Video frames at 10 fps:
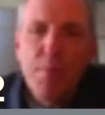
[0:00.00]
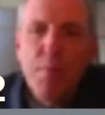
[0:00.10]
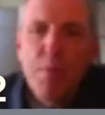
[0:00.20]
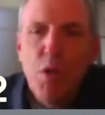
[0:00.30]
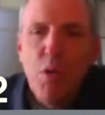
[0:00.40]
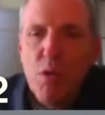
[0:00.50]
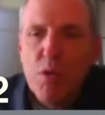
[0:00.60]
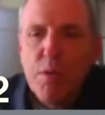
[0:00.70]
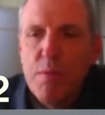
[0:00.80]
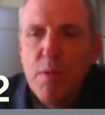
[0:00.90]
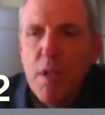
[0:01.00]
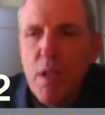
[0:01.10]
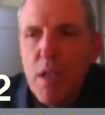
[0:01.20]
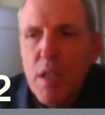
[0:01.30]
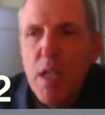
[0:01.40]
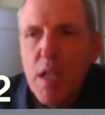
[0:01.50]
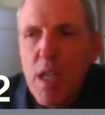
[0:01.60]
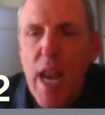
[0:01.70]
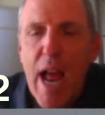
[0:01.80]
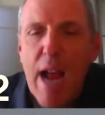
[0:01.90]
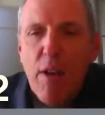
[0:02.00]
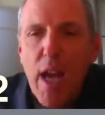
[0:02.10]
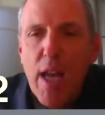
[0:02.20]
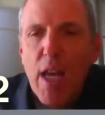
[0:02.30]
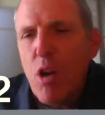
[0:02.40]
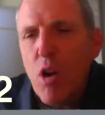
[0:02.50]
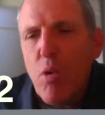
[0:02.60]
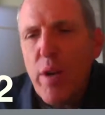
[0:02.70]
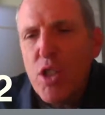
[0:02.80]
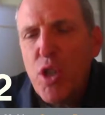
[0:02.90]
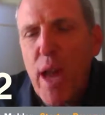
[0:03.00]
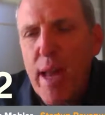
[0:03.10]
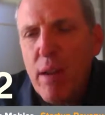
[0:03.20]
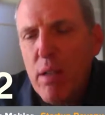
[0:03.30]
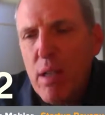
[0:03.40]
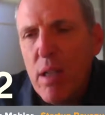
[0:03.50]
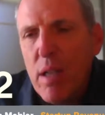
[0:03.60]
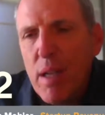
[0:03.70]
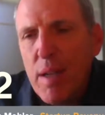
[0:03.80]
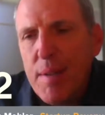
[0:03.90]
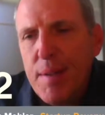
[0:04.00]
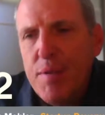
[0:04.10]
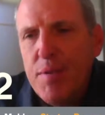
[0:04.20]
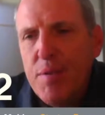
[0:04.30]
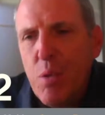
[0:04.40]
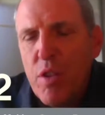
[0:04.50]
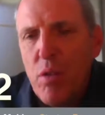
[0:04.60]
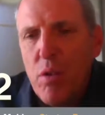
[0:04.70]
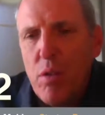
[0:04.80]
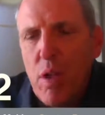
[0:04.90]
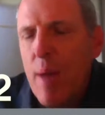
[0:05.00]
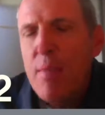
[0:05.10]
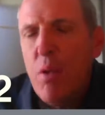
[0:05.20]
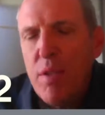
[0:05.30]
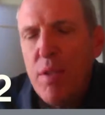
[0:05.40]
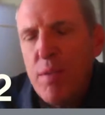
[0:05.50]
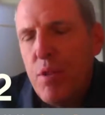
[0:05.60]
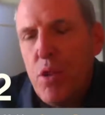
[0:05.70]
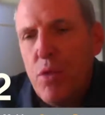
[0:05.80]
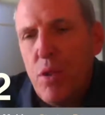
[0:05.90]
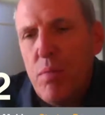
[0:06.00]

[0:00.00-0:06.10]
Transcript: Google's can aggregate. Are you in a channel with Google? I mean, with YouTube?